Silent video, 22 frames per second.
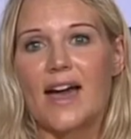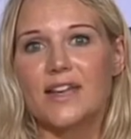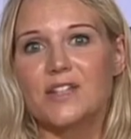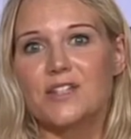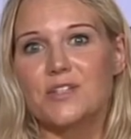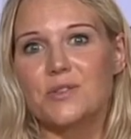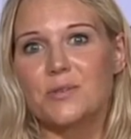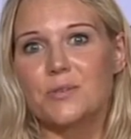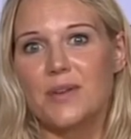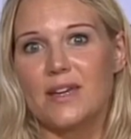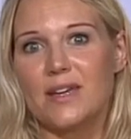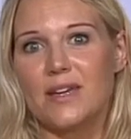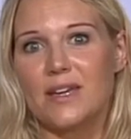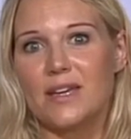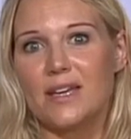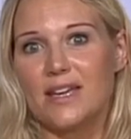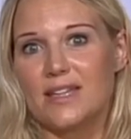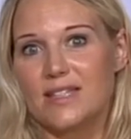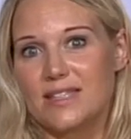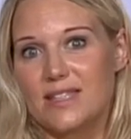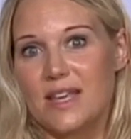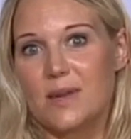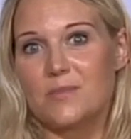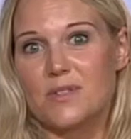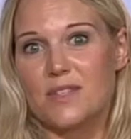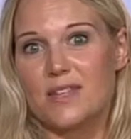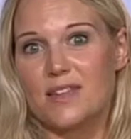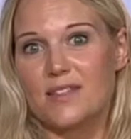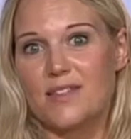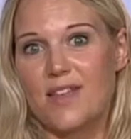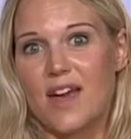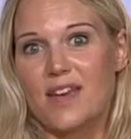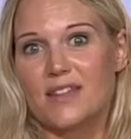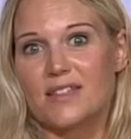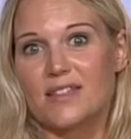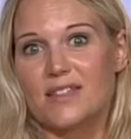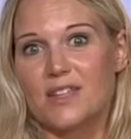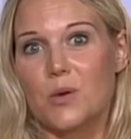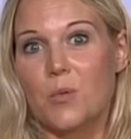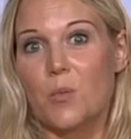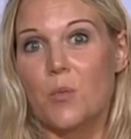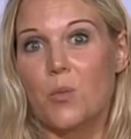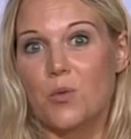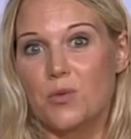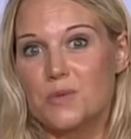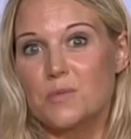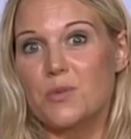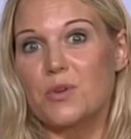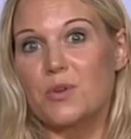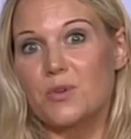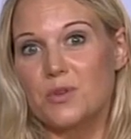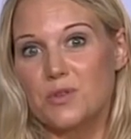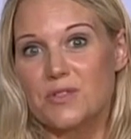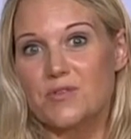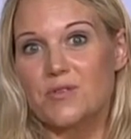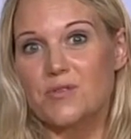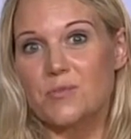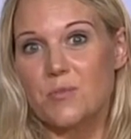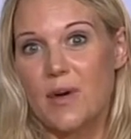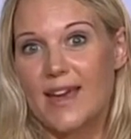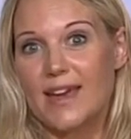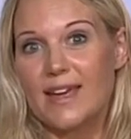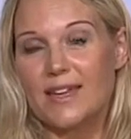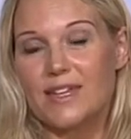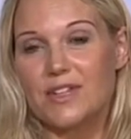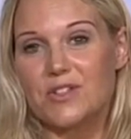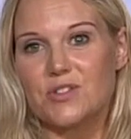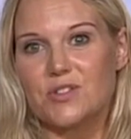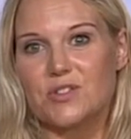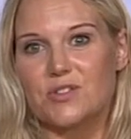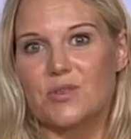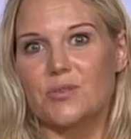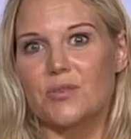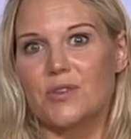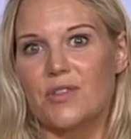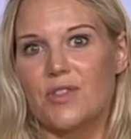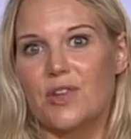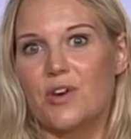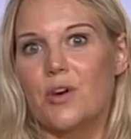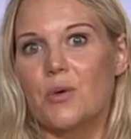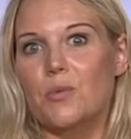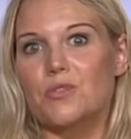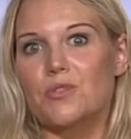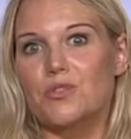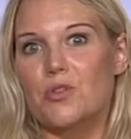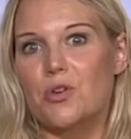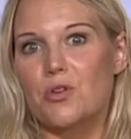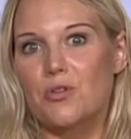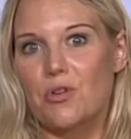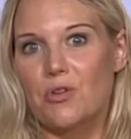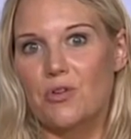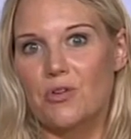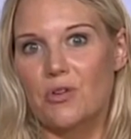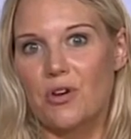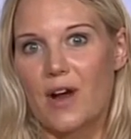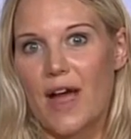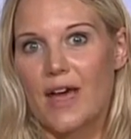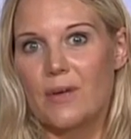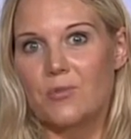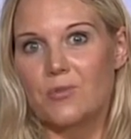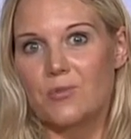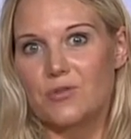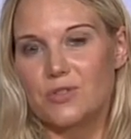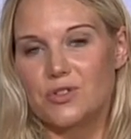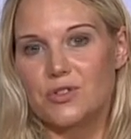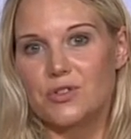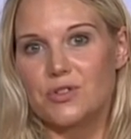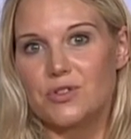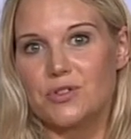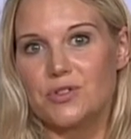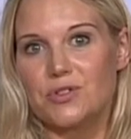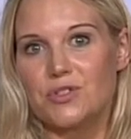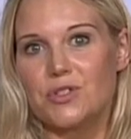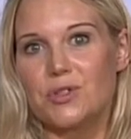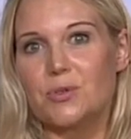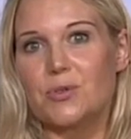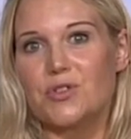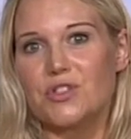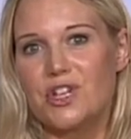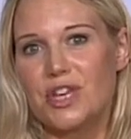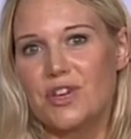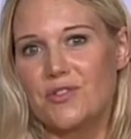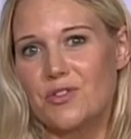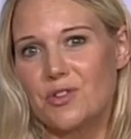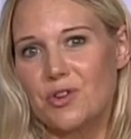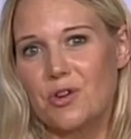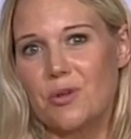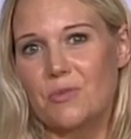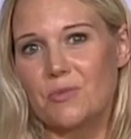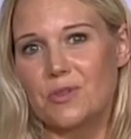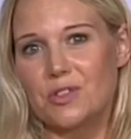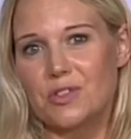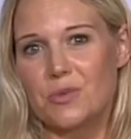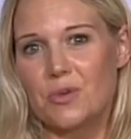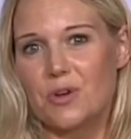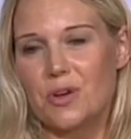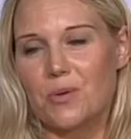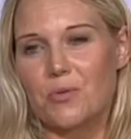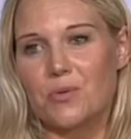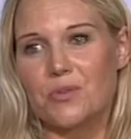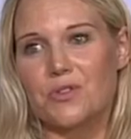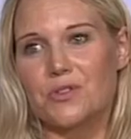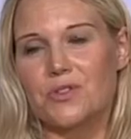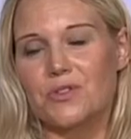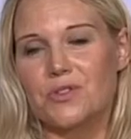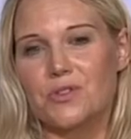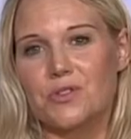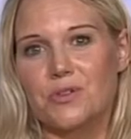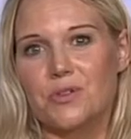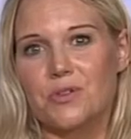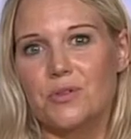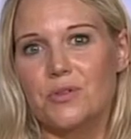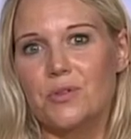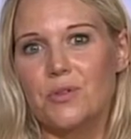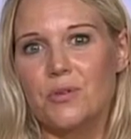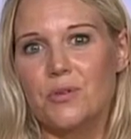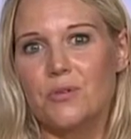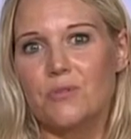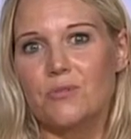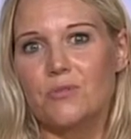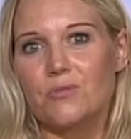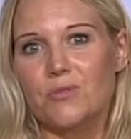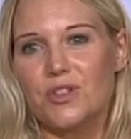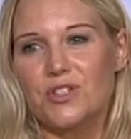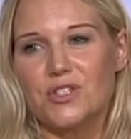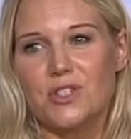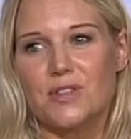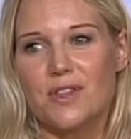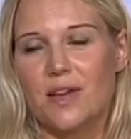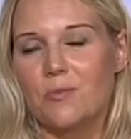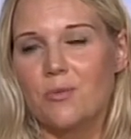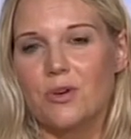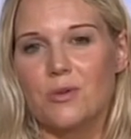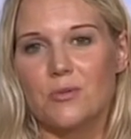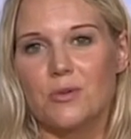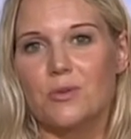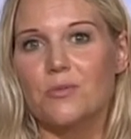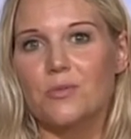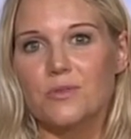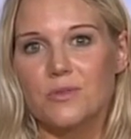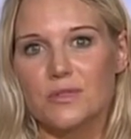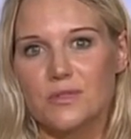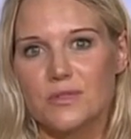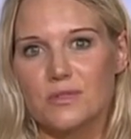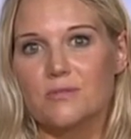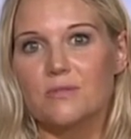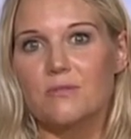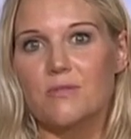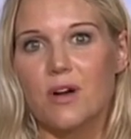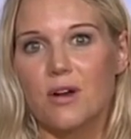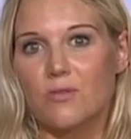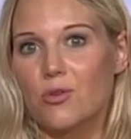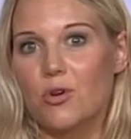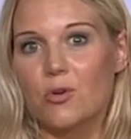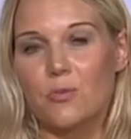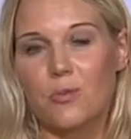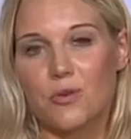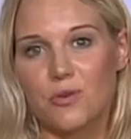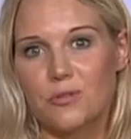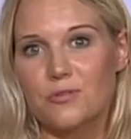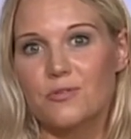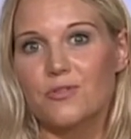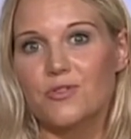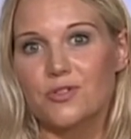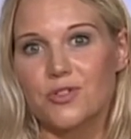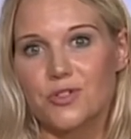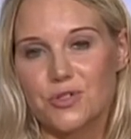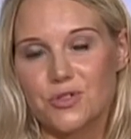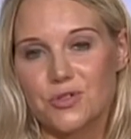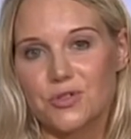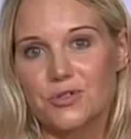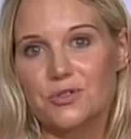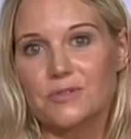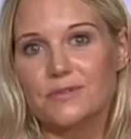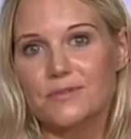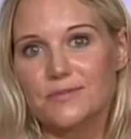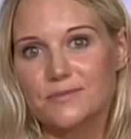had to be accepting that it was because of my eating disorder that I was no longer able to achieve and accomplish what I wanted to do, reaching that moment was my rock bottom for sure.